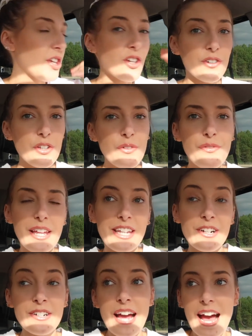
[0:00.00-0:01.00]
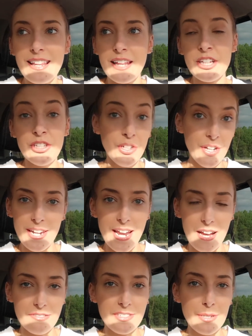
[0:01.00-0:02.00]
you're you feel like you're not like good
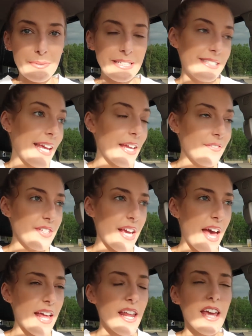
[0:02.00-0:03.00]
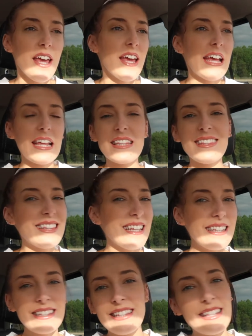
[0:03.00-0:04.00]
enough to be saved yet
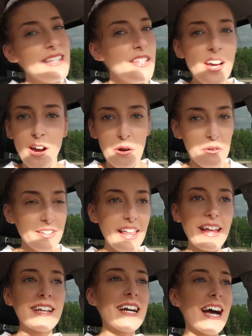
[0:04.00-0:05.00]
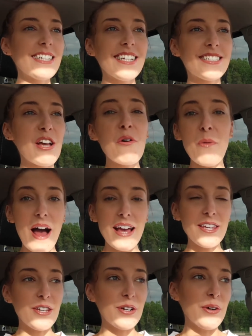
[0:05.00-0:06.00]
no like god doesn't
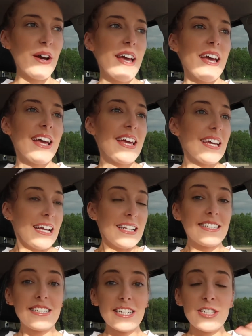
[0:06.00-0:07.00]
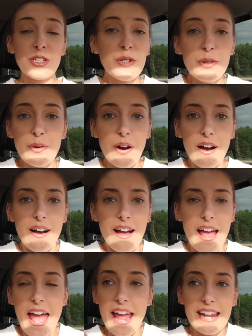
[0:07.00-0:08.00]
want you to do
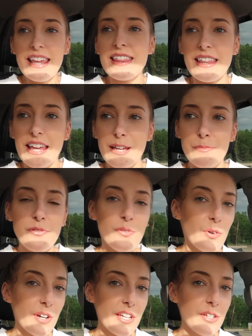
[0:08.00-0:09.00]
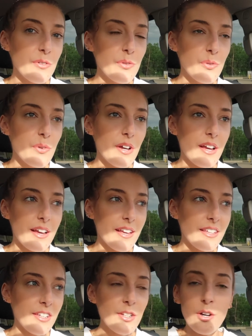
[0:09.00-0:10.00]
anything before you
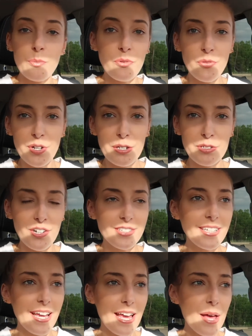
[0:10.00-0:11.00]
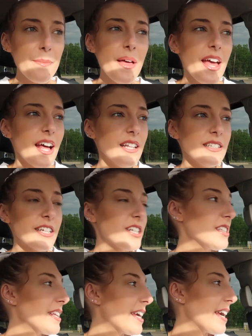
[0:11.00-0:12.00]
you know, before you turn to him,
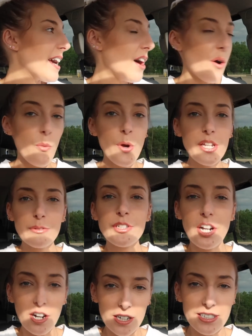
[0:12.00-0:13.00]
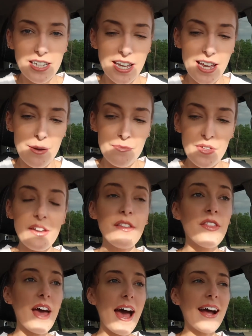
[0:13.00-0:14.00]
literally when you turn to him,
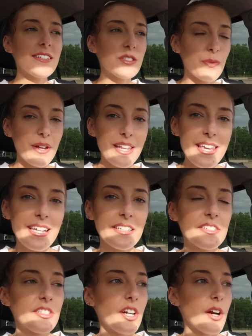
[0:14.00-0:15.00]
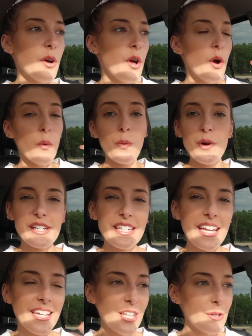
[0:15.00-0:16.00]
then that's when he can start
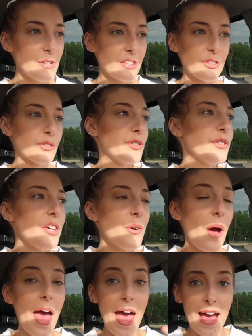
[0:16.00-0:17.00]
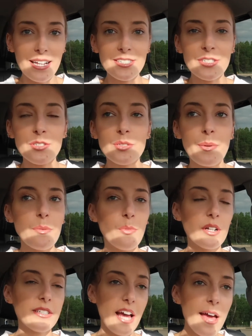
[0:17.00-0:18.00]
working in you and through you as you spend
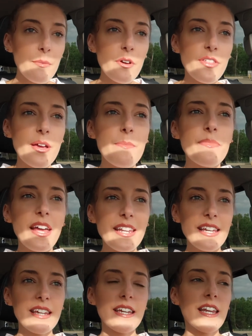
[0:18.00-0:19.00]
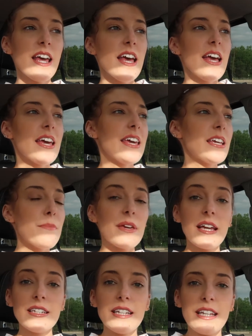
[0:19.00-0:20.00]
more time with him. Then he can he can
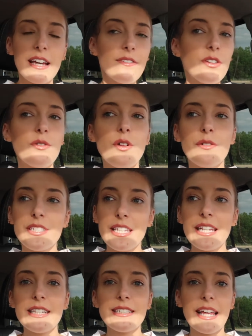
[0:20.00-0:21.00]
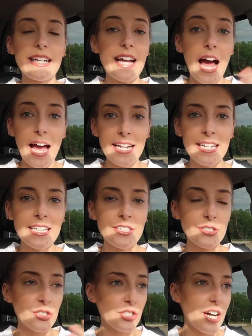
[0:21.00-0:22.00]
begin to give you those things like
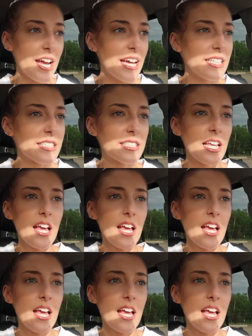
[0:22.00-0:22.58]
kindness, grace,